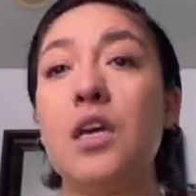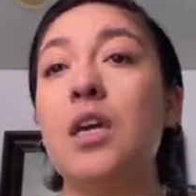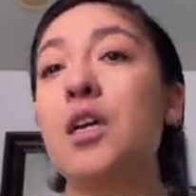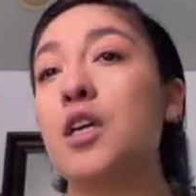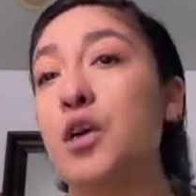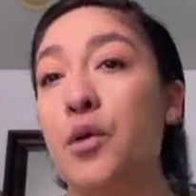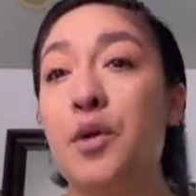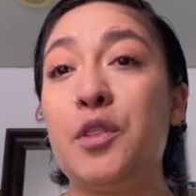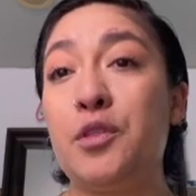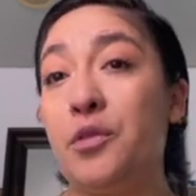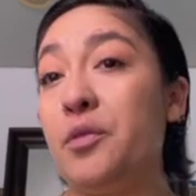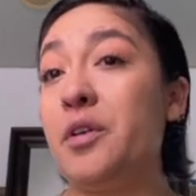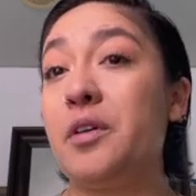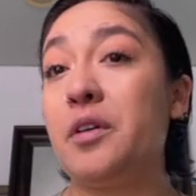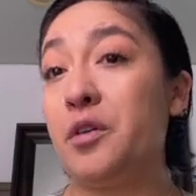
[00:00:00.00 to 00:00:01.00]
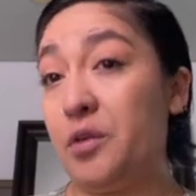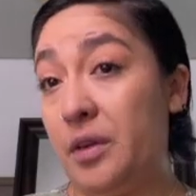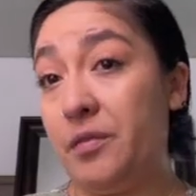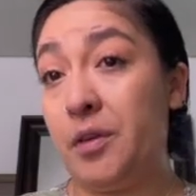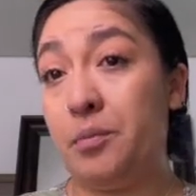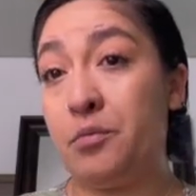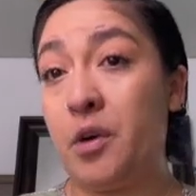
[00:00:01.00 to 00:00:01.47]
going through a
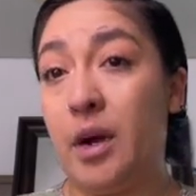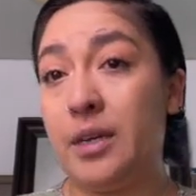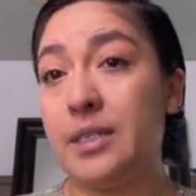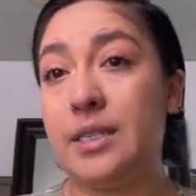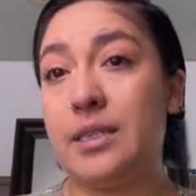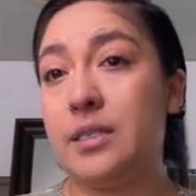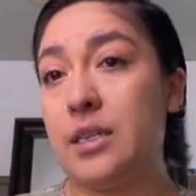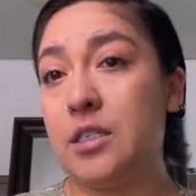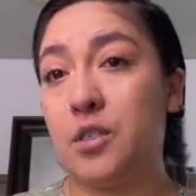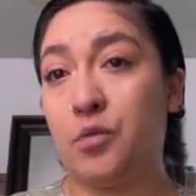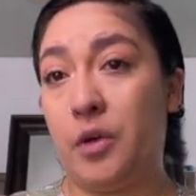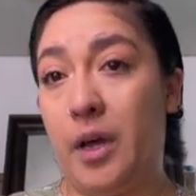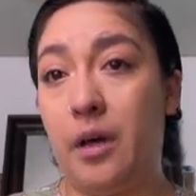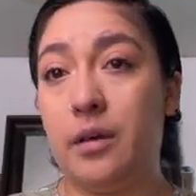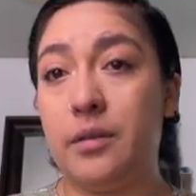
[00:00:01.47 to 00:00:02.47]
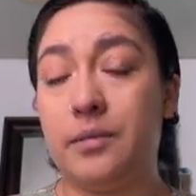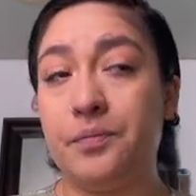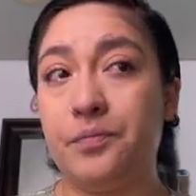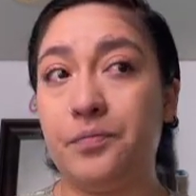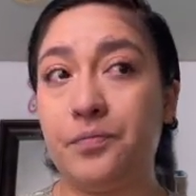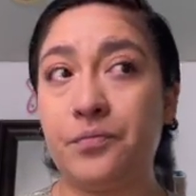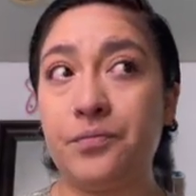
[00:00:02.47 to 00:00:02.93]
grieving process as well.
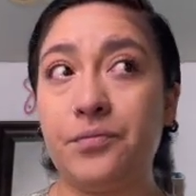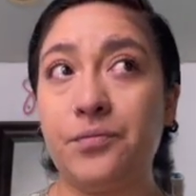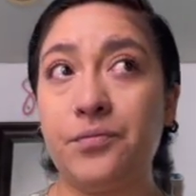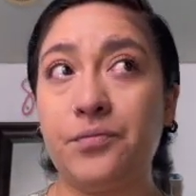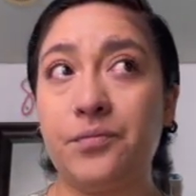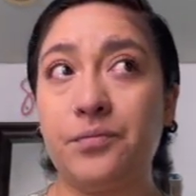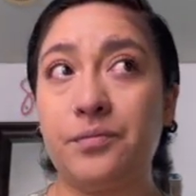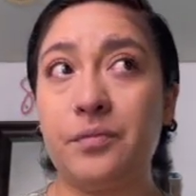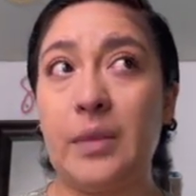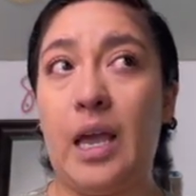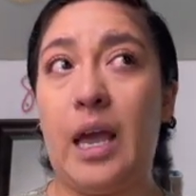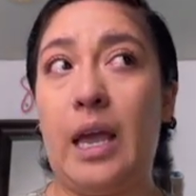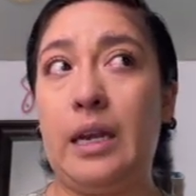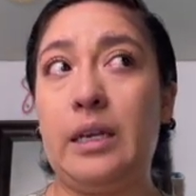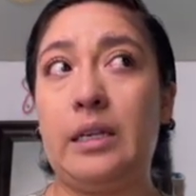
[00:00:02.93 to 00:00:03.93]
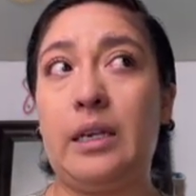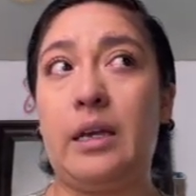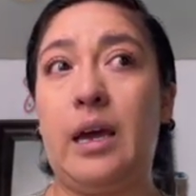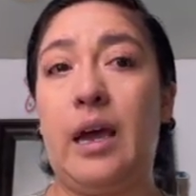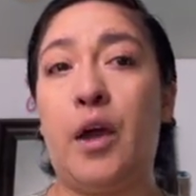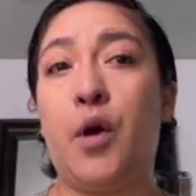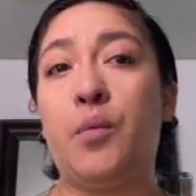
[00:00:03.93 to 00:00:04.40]
And
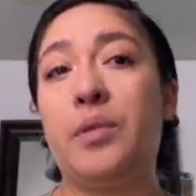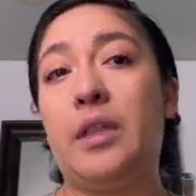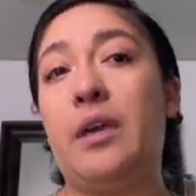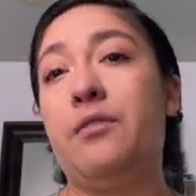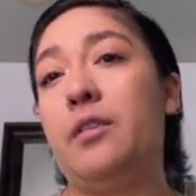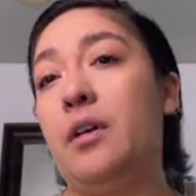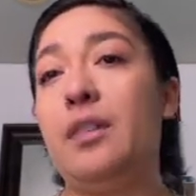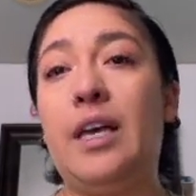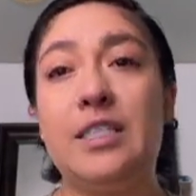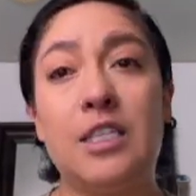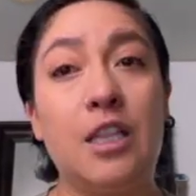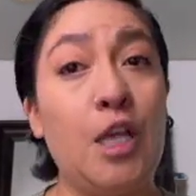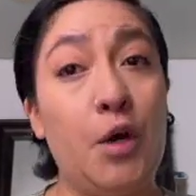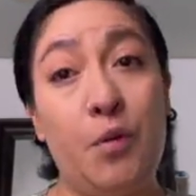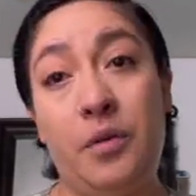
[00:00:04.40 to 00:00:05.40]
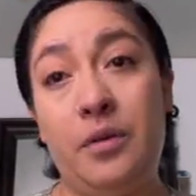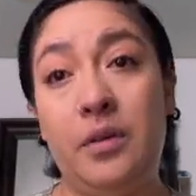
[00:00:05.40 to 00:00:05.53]
I hope they feel less alone